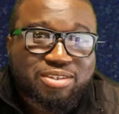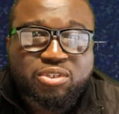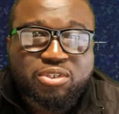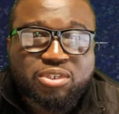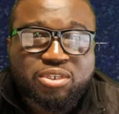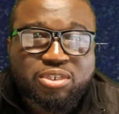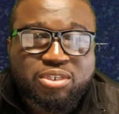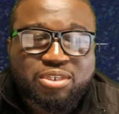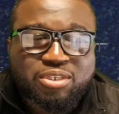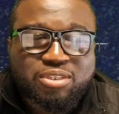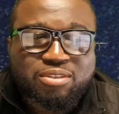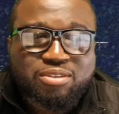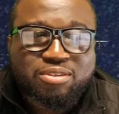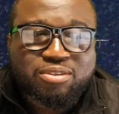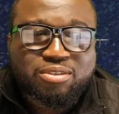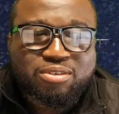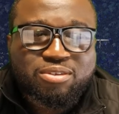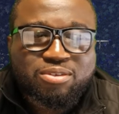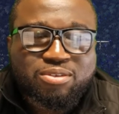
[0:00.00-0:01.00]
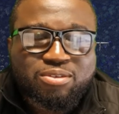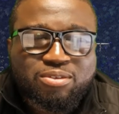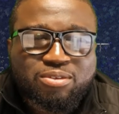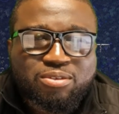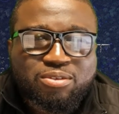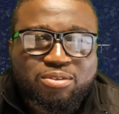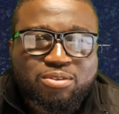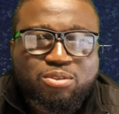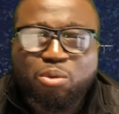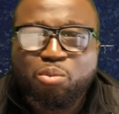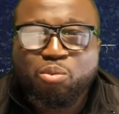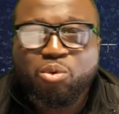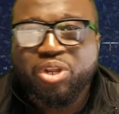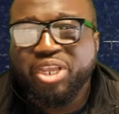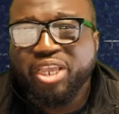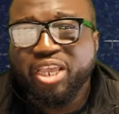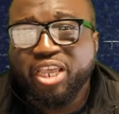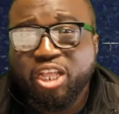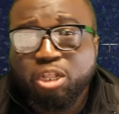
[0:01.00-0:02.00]
You see, it's
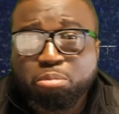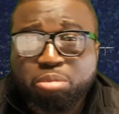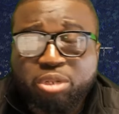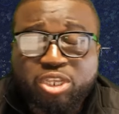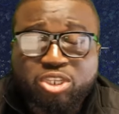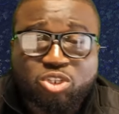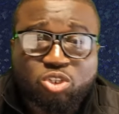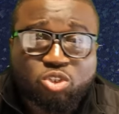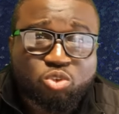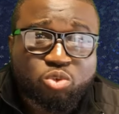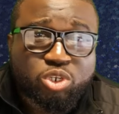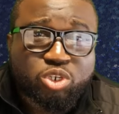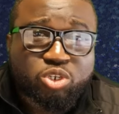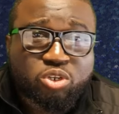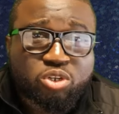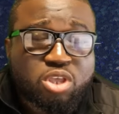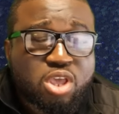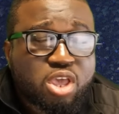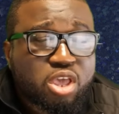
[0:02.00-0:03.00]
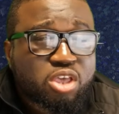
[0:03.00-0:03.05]
somewhat a helpless situation